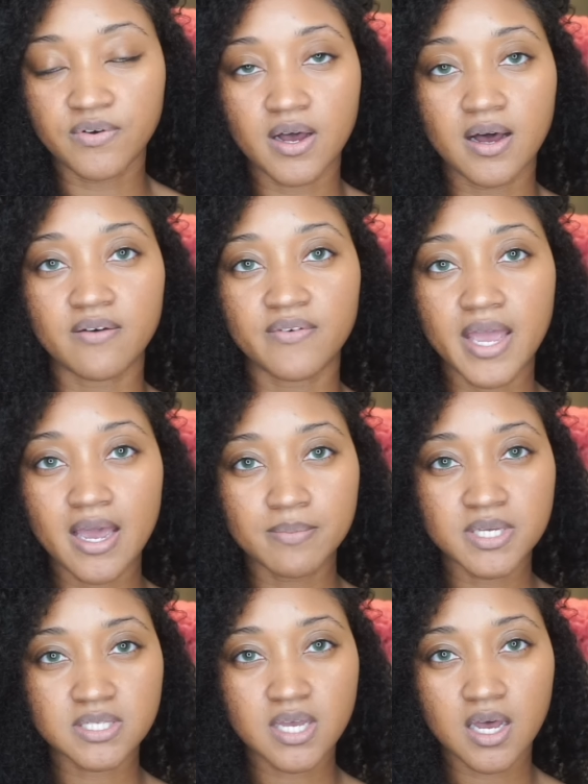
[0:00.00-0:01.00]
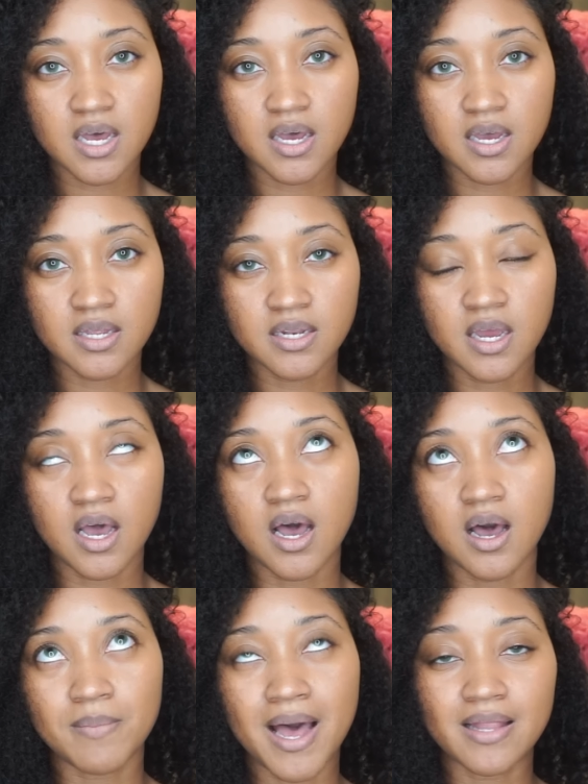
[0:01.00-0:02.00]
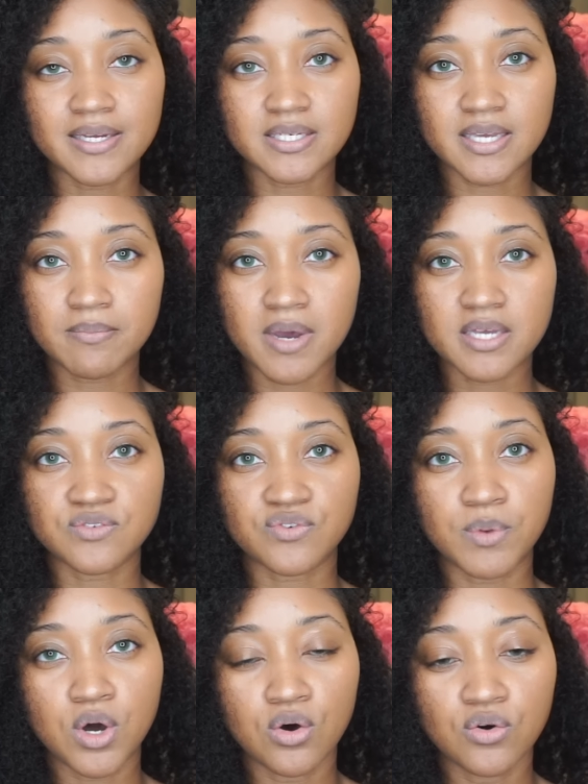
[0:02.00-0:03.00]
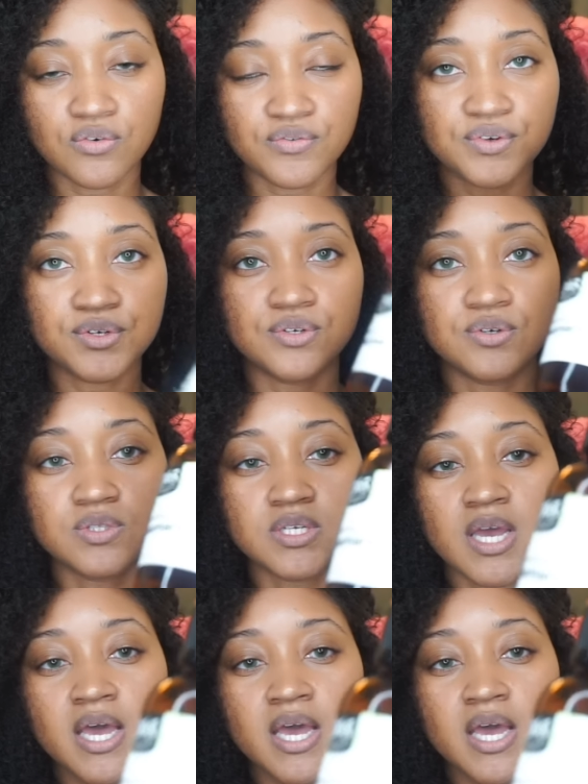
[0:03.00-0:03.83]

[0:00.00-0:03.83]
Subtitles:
of Amazon. I like to get mine from Whole Foods.